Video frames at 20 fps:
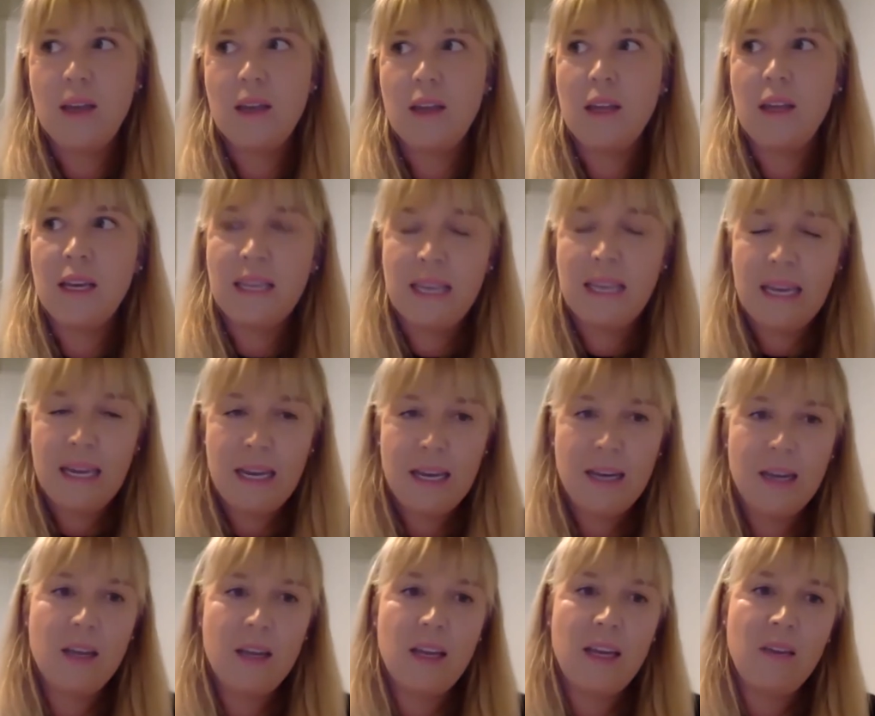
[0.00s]

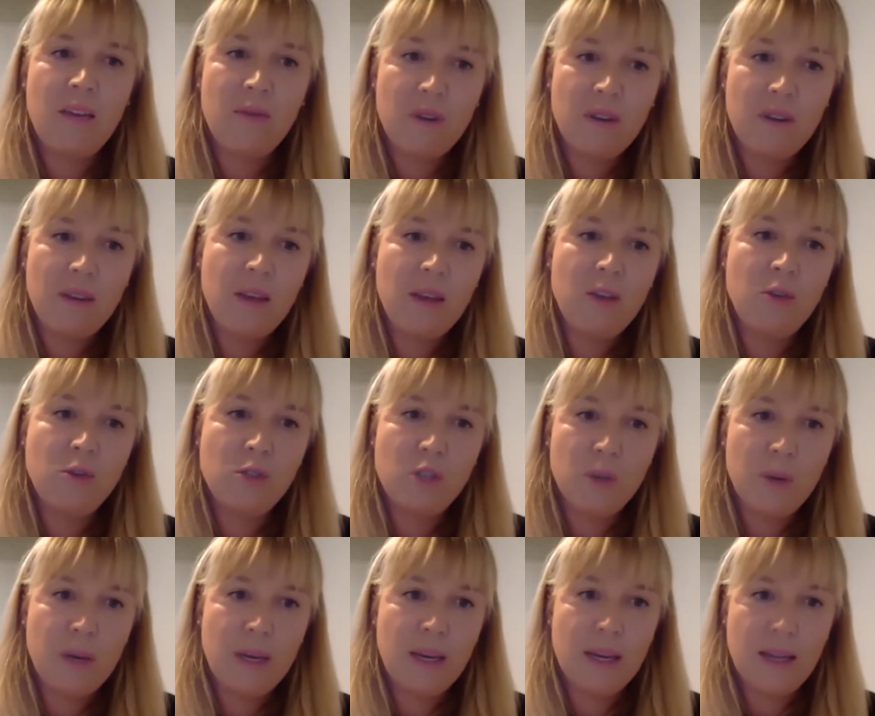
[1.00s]
again, everything you're
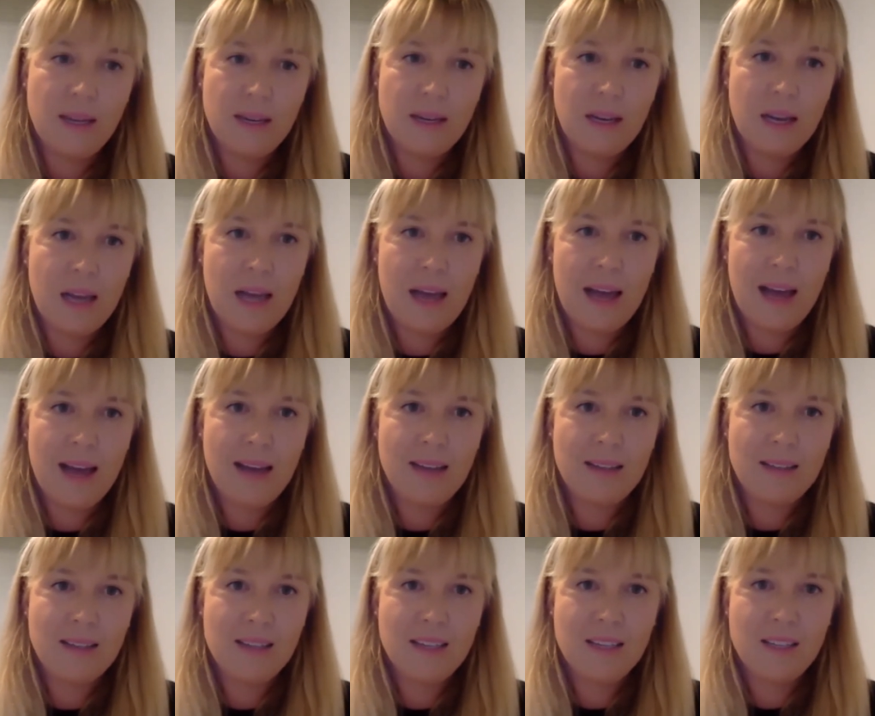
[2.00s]
doing in
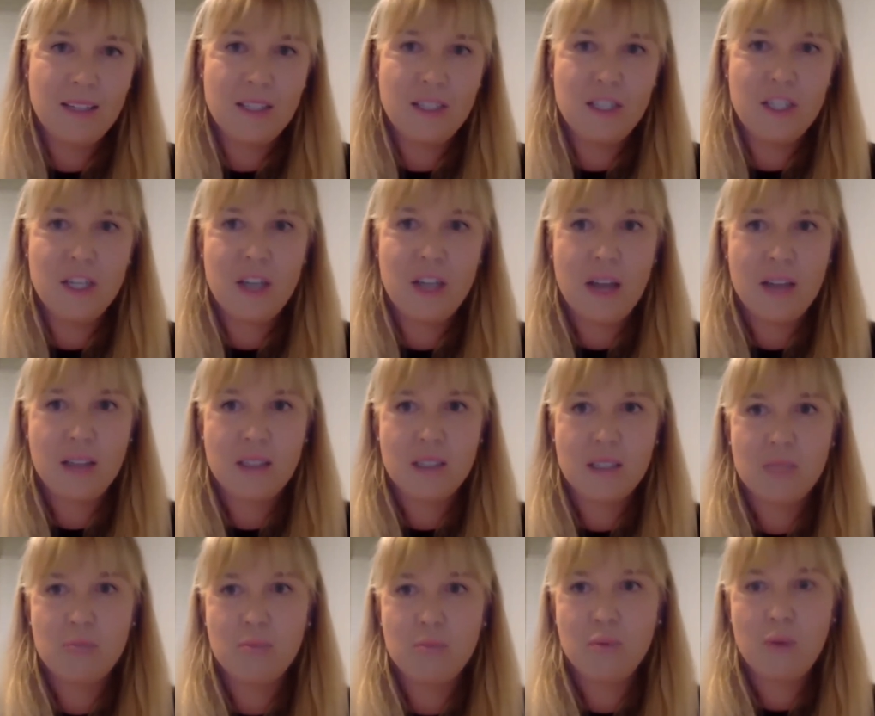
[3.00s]
class, it's
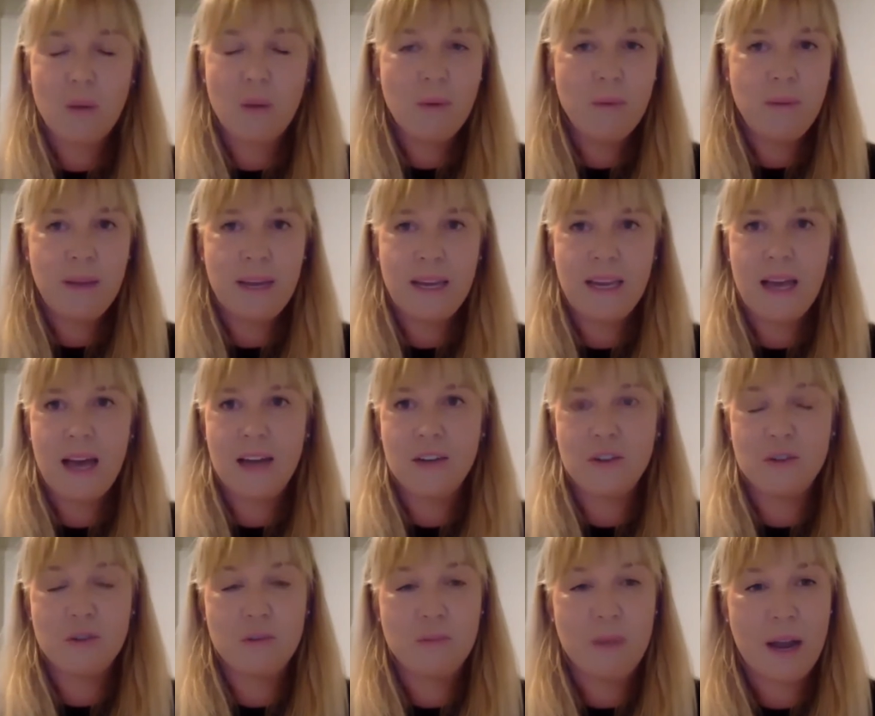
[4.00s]
just probably
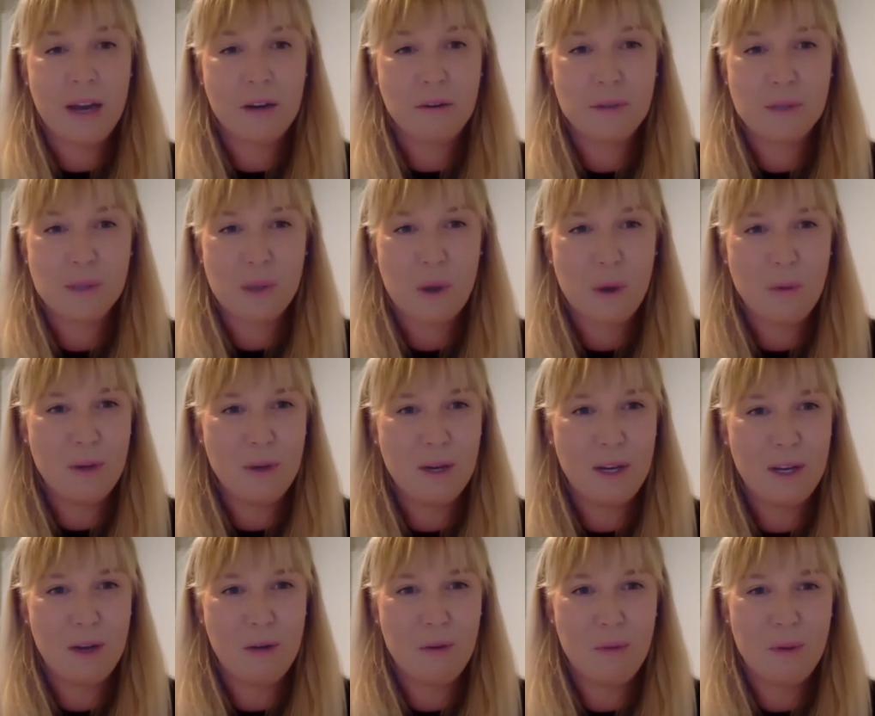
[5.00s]
under a microscope and a
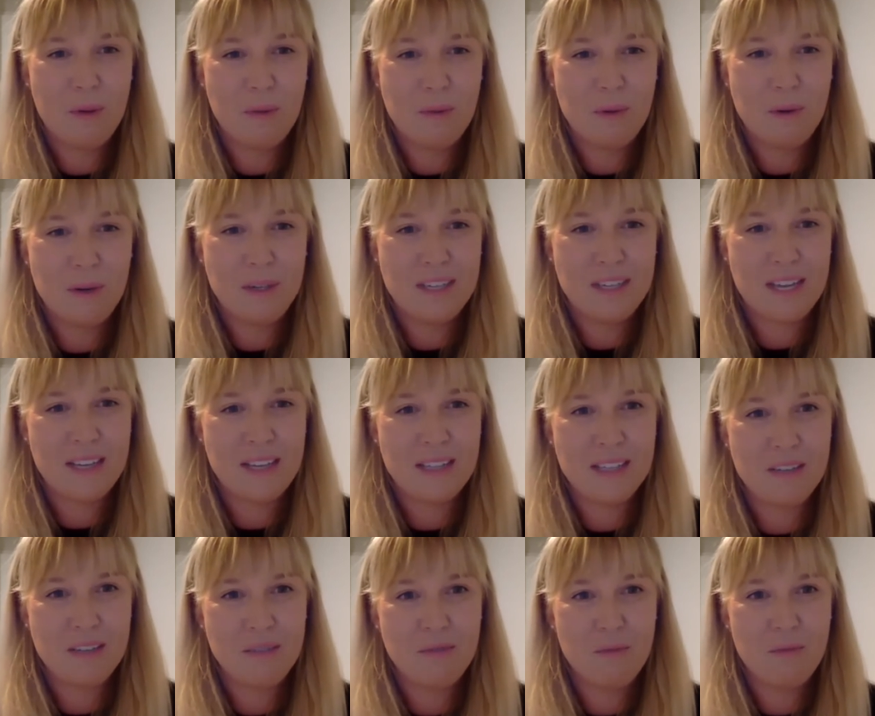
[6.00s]
little bit more
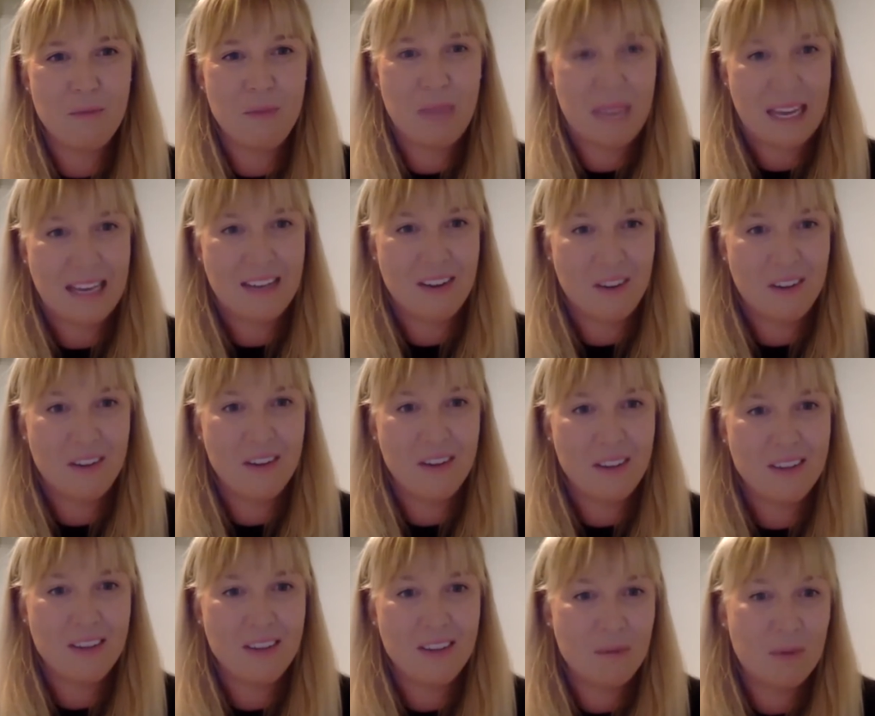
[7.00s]
intensive being
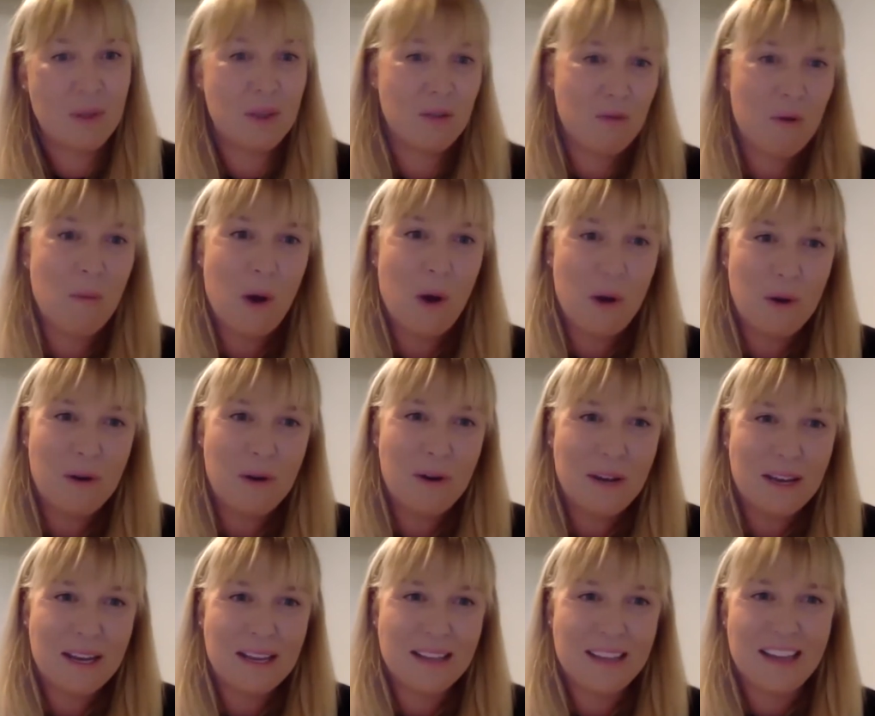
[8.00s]
with the remote
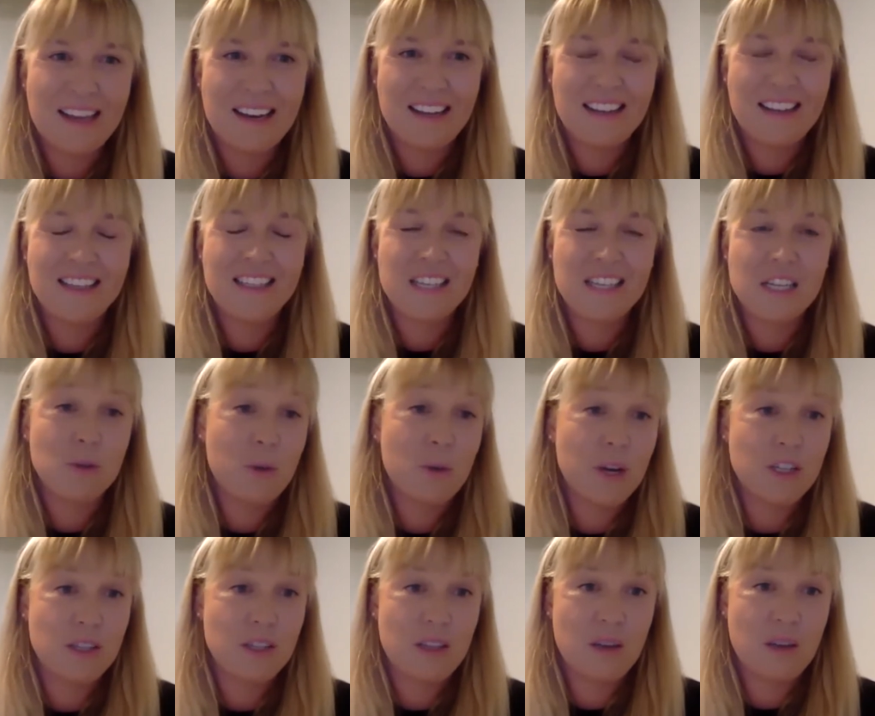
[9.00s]
learning and in the
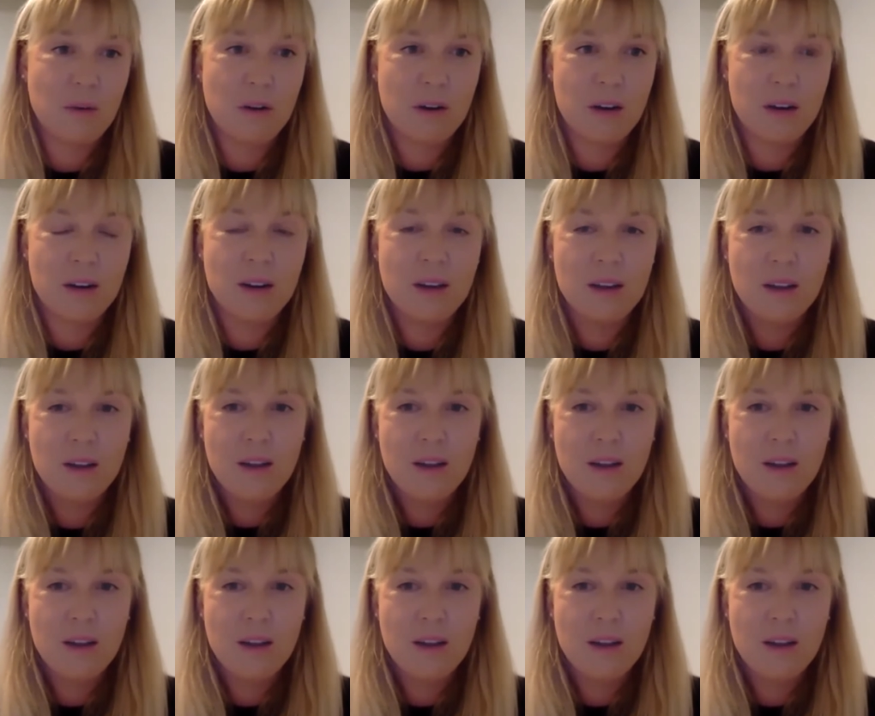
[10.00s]
situation that we're in.